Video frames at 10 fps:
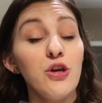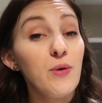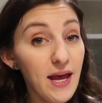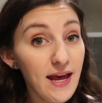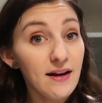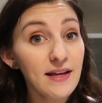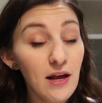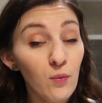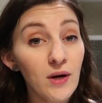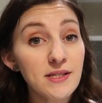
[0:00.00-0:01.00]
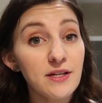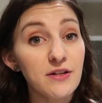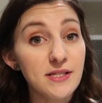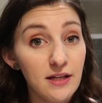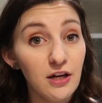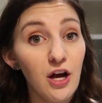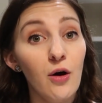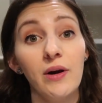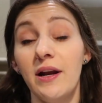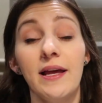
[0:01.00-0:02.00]
You can get ones that are silicone,
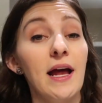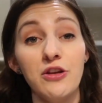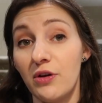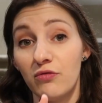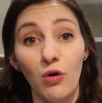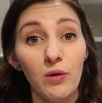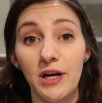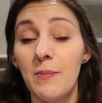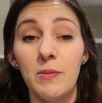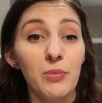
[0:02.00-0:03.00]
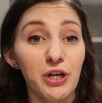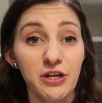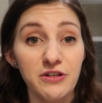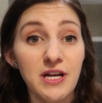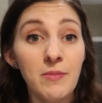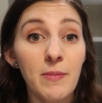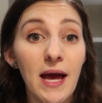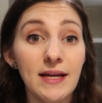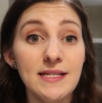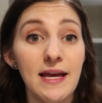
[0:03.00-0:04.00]
and again, you can roll it up and put it in your diaper
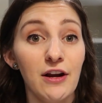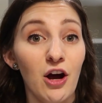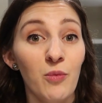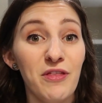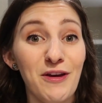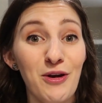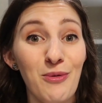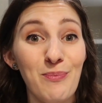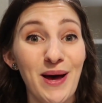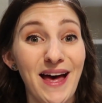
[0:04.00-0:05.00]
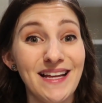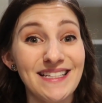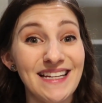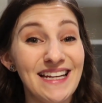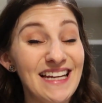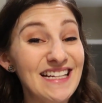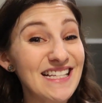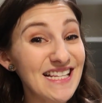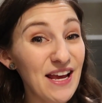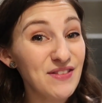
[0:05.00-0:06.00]
bag and take it home with you, but it
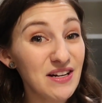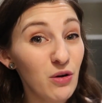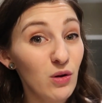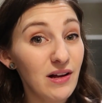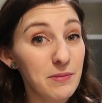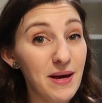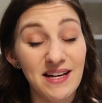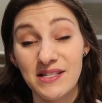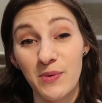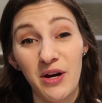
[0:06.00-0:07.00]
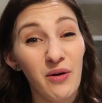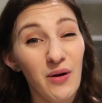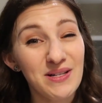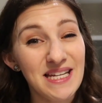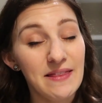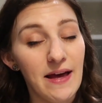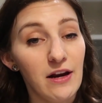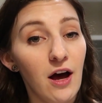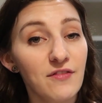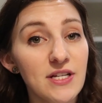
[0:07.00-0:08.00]
saves on a whole lot of mess. We don't go out to eat that
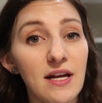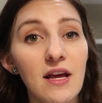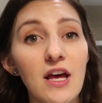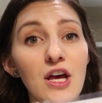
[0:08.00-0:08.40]
often.